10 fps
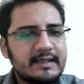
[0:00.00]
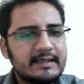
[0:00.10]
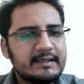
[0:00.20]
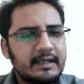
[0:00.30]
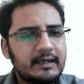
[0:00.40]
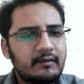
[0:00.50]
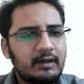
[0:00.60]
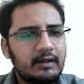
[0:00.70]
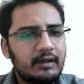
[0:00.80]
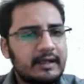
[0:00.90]
R,
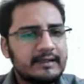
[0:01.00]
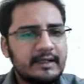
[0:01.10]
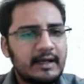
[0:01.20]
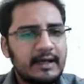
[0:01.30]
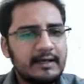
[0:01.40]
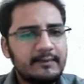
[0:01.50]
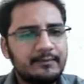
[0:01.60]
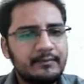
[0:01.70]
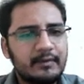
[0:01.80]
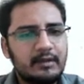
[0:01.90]
you are calling
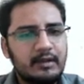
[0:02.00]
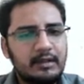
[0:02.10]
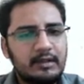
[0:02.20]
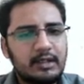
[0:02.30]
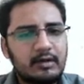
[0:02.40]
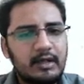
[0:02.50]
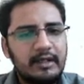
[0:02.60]
randomized partition.